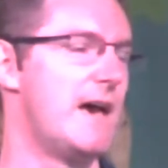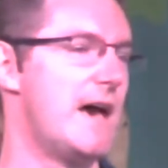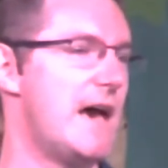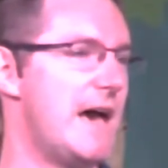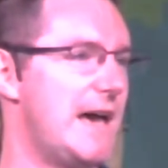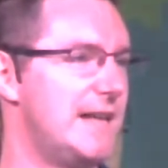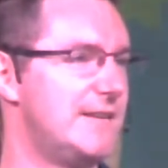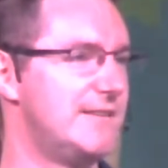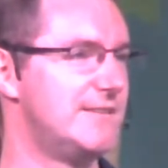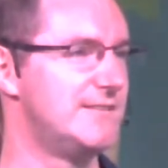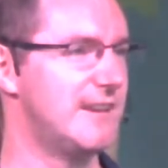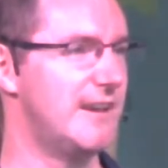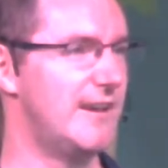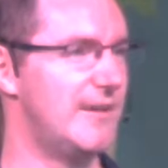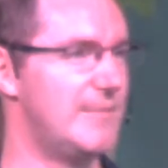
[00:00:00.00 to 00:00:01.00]
and
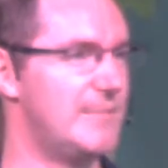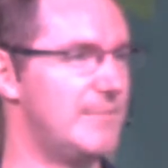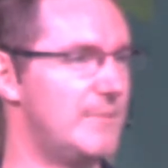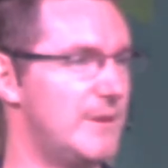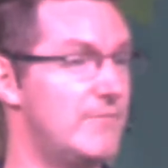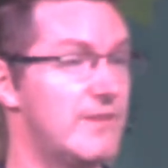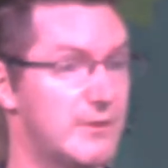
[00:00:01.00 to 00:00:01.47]
if they're